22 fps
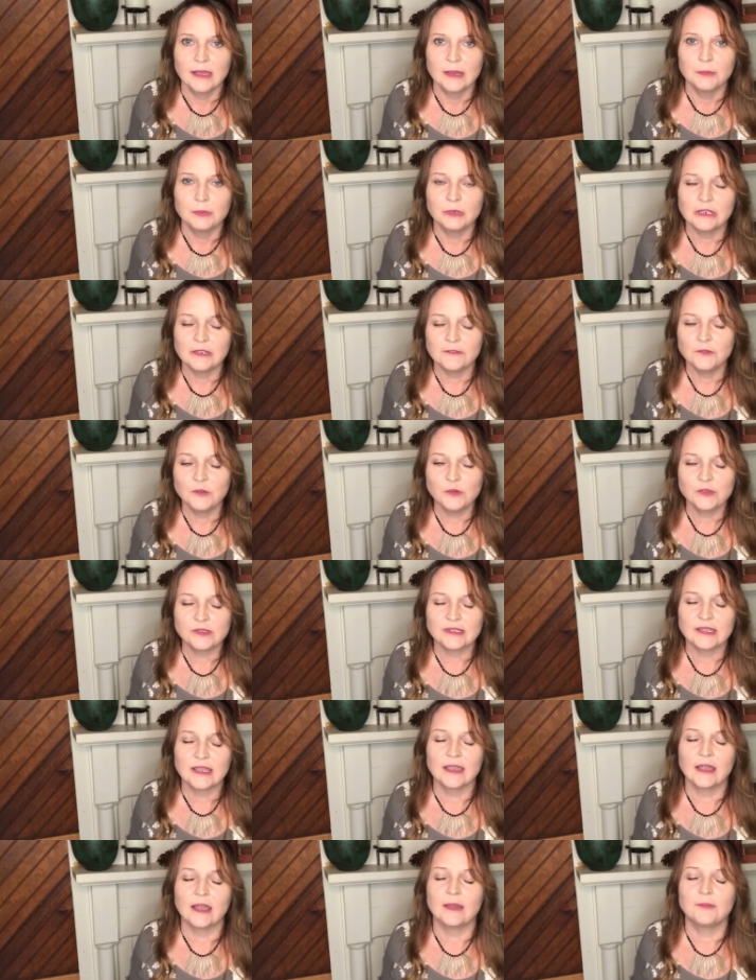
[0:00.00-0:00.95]
But if you
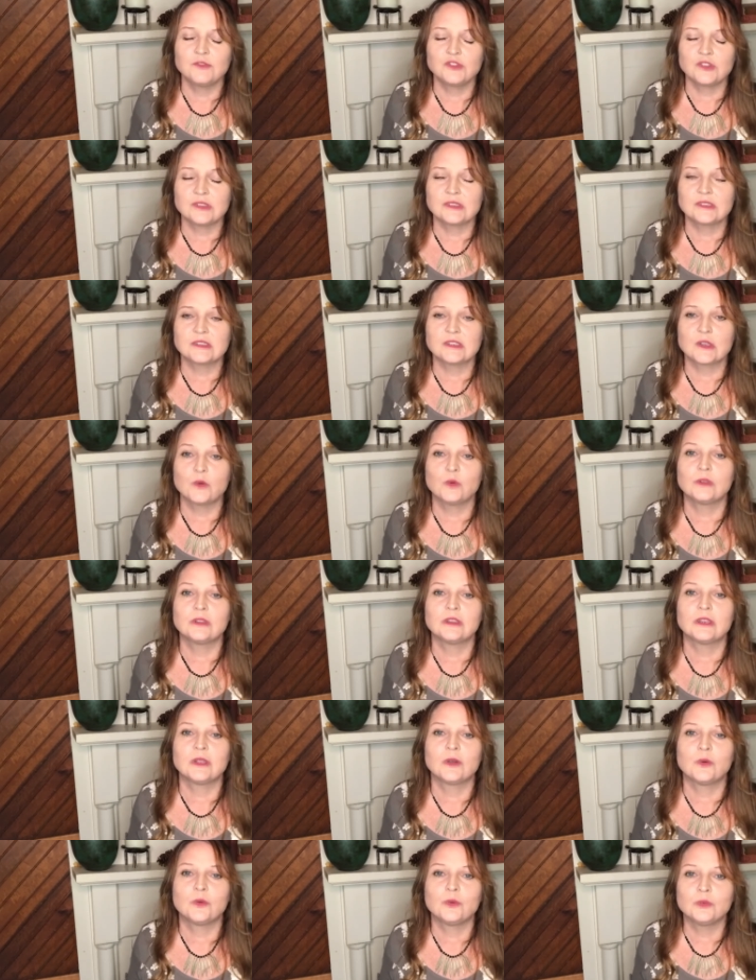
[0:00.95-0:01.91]
say, I'm just so
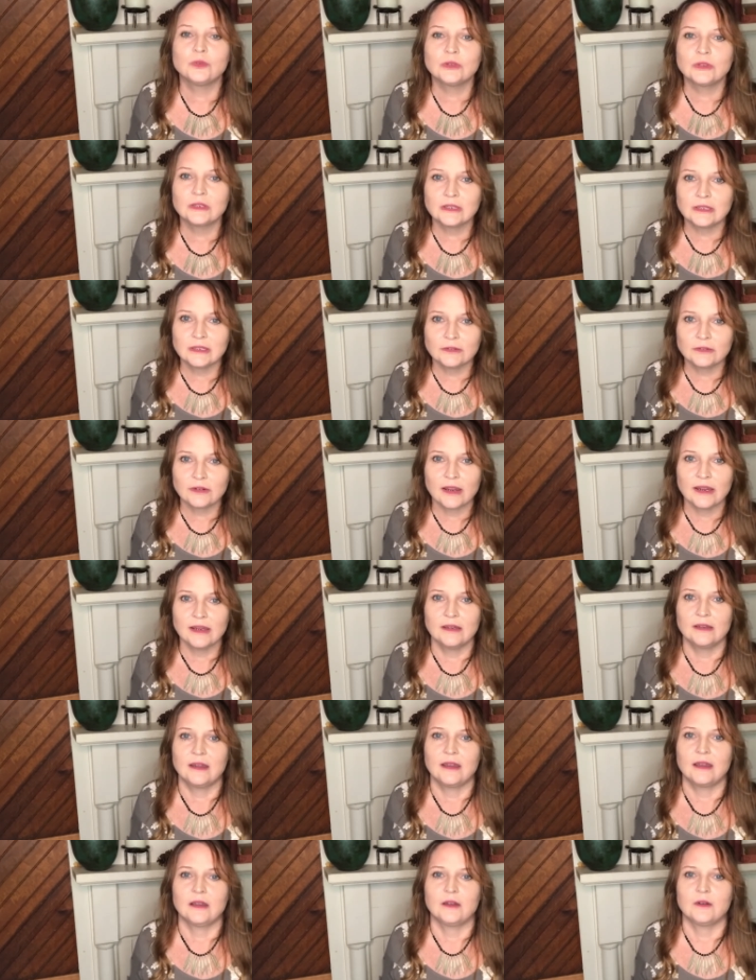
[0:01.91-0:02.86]
lonely
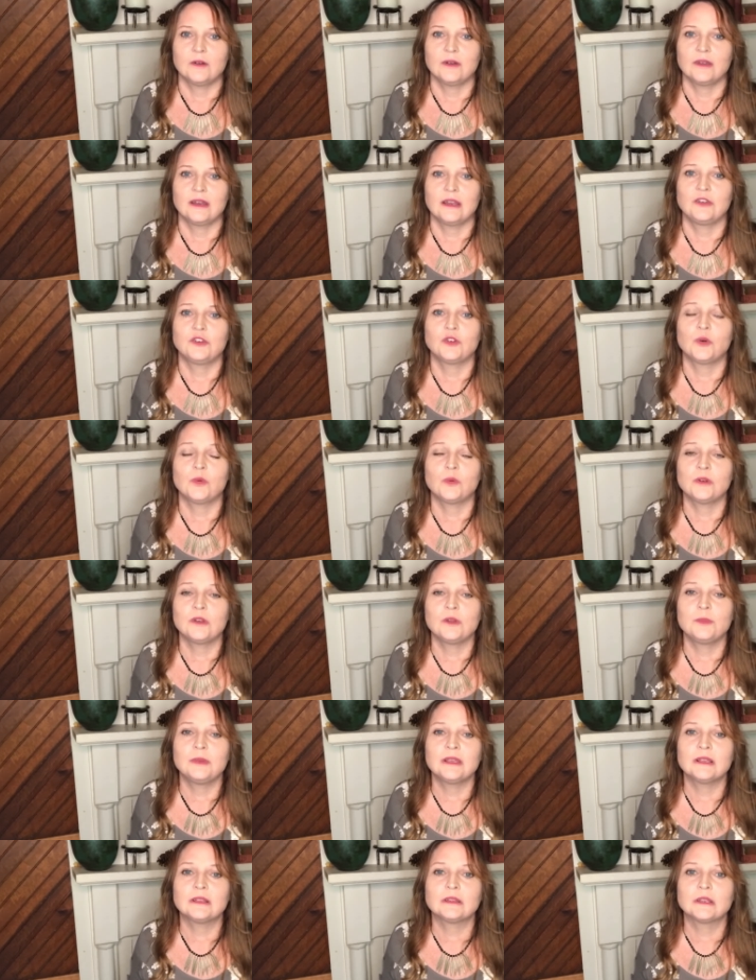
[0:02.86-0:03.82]
right now and I don't want to
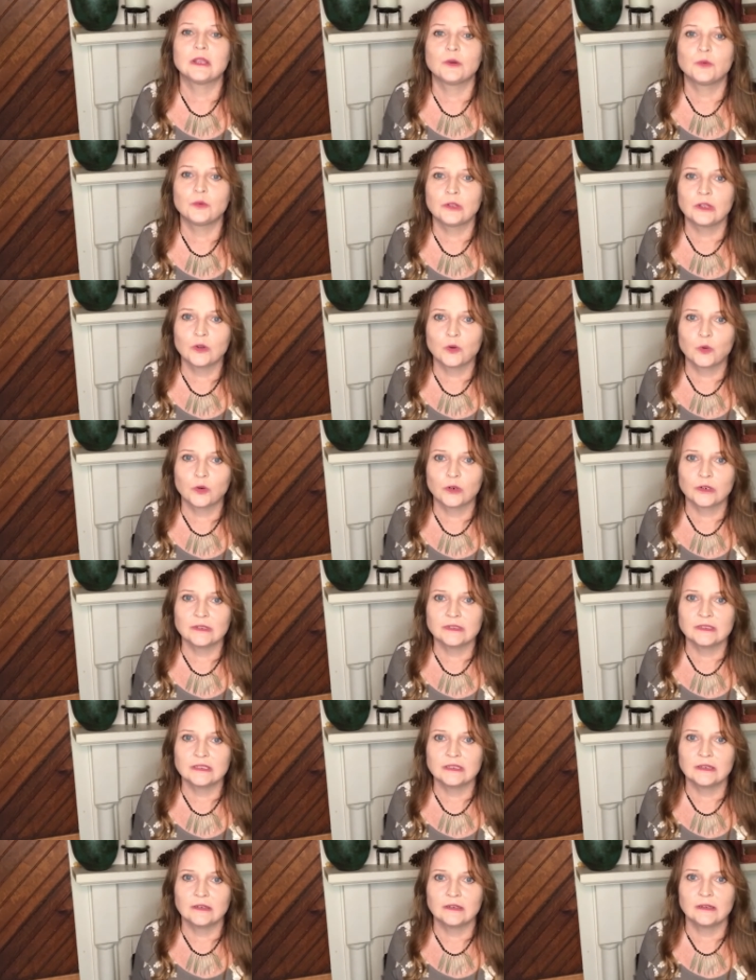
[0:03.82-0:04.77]
be alone in
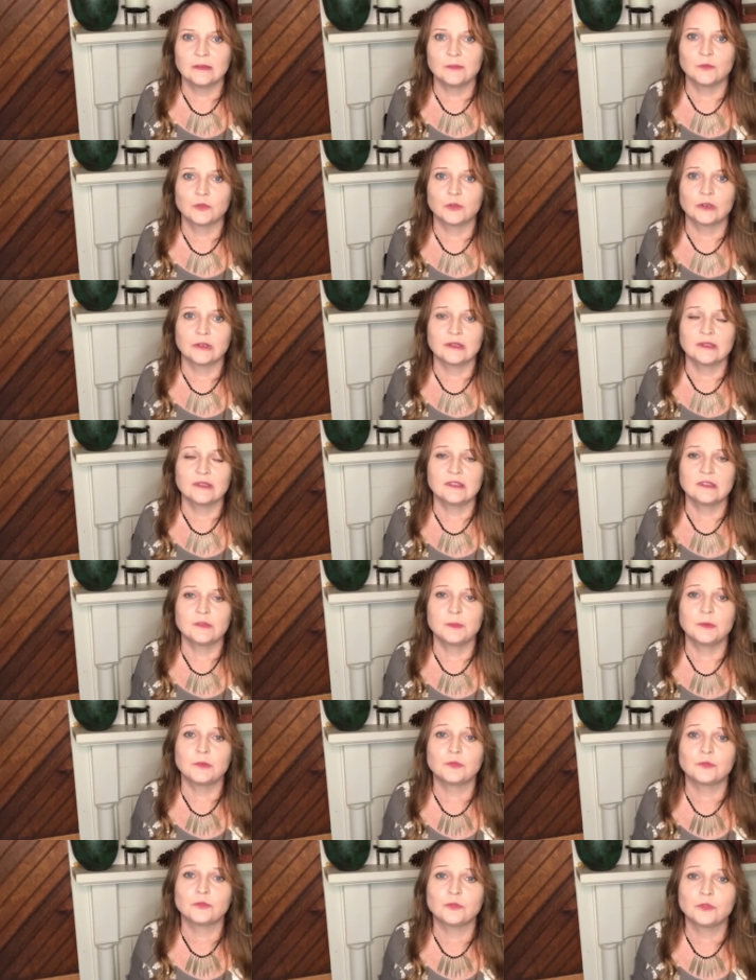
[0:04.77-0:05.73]
quarantine anymore, and this has
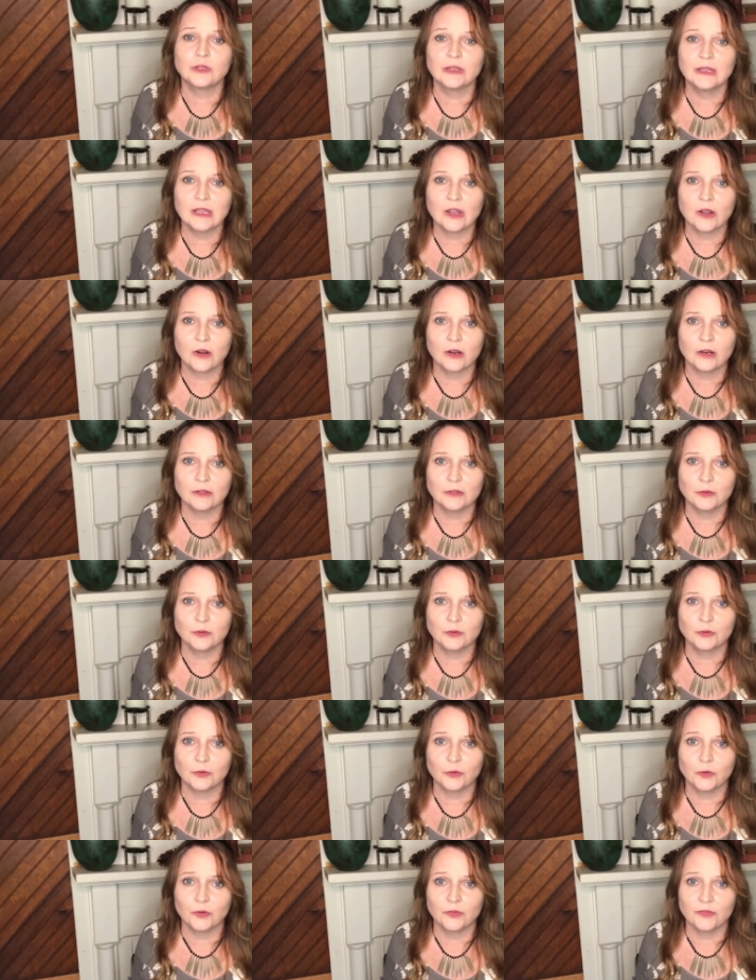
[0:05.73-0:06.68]
been really hard through
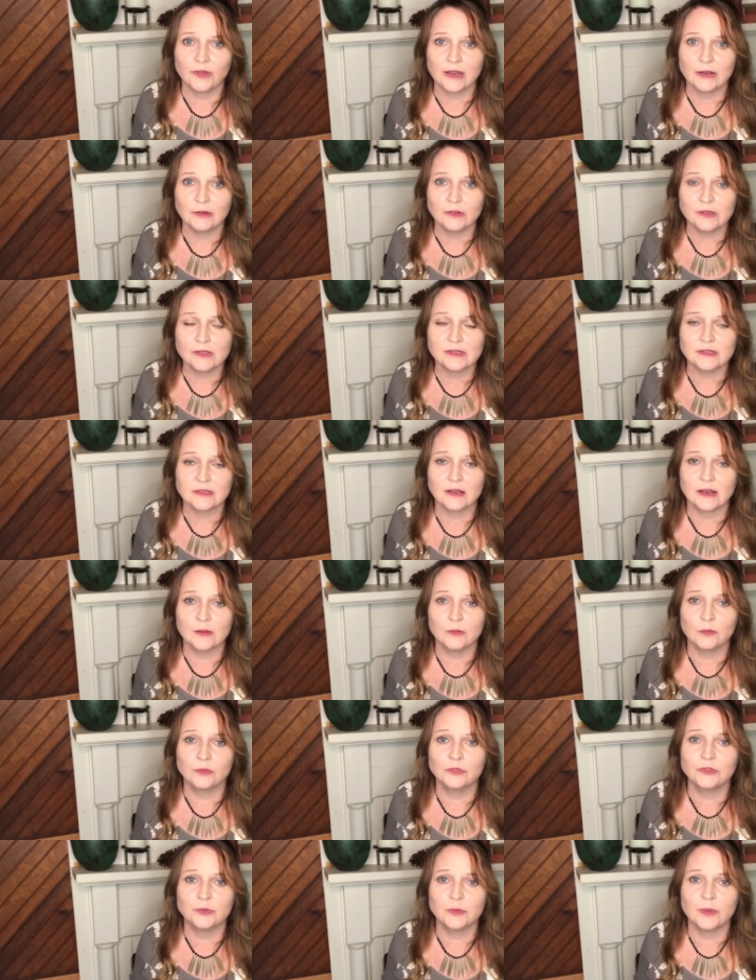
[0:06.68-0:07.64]
coronavirus, and I
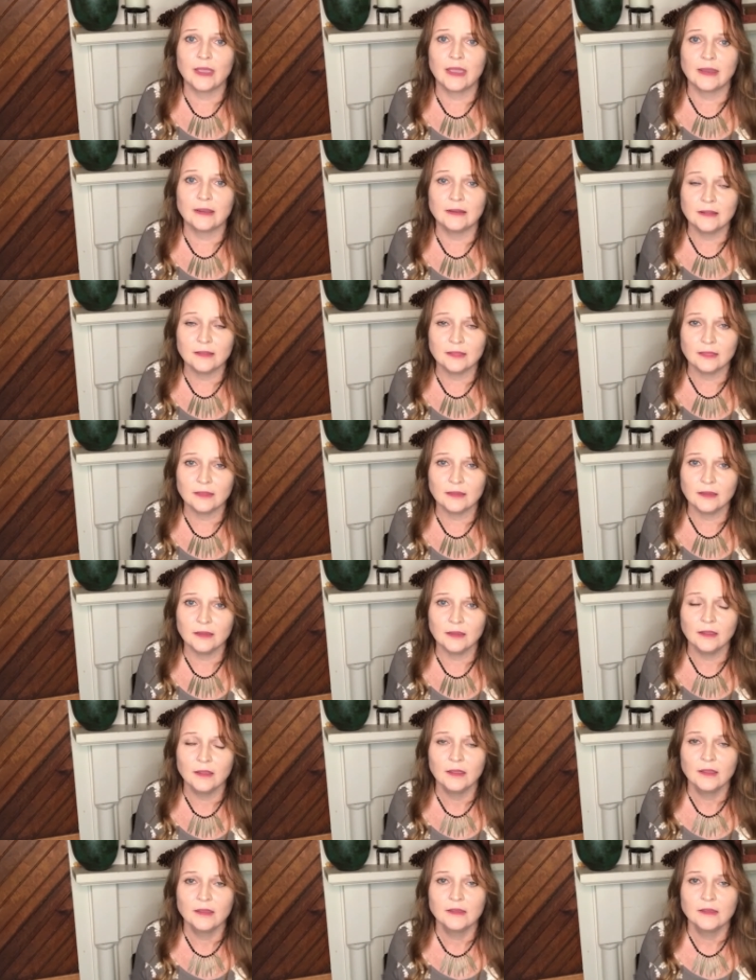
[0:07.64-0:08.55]
will do anything